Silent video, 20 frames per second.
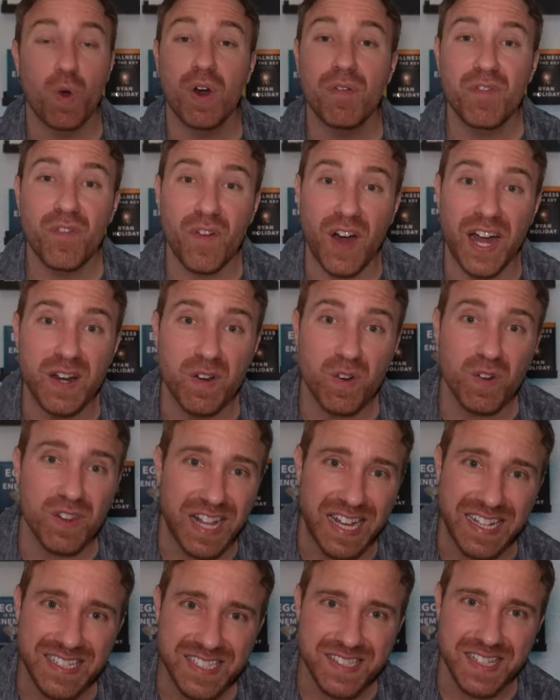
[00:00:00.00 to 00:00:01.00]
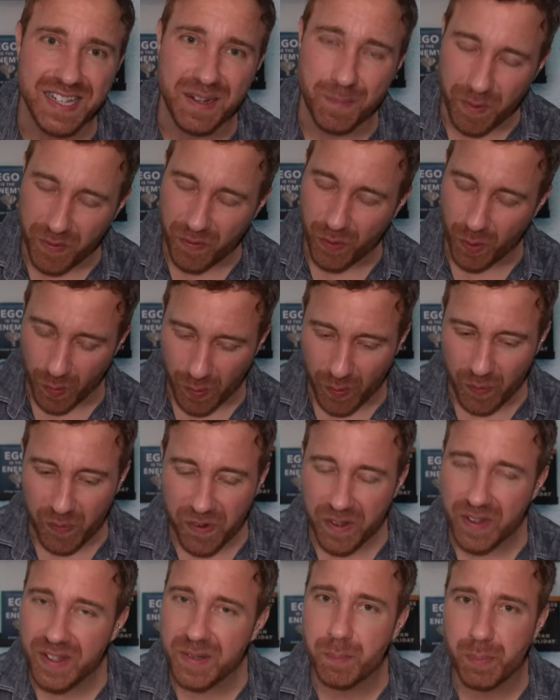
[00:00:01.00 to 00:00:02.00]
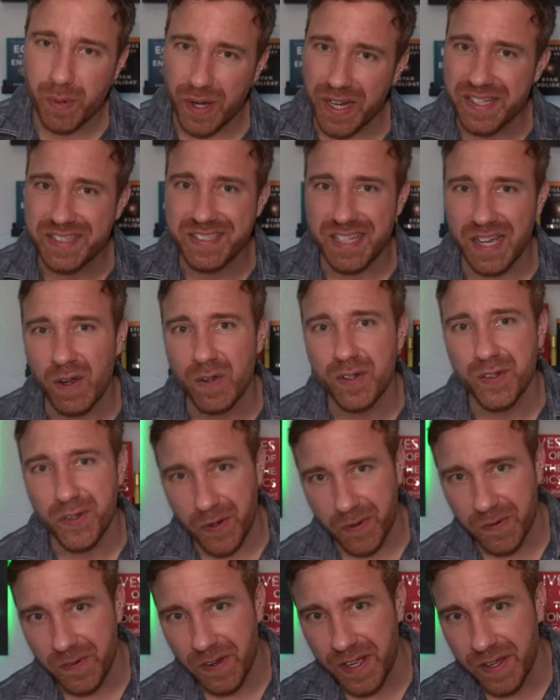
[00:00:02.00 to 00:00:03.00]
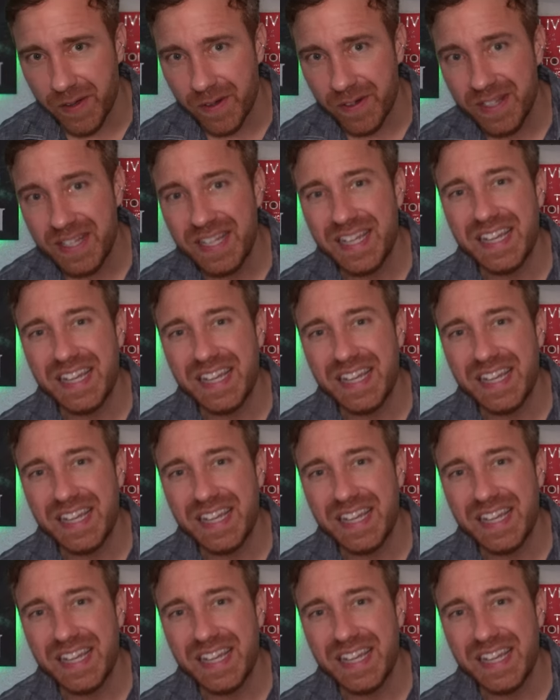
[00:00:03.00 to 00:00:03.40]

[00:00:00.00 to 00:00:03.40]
one final last thing before we really break down Eurail.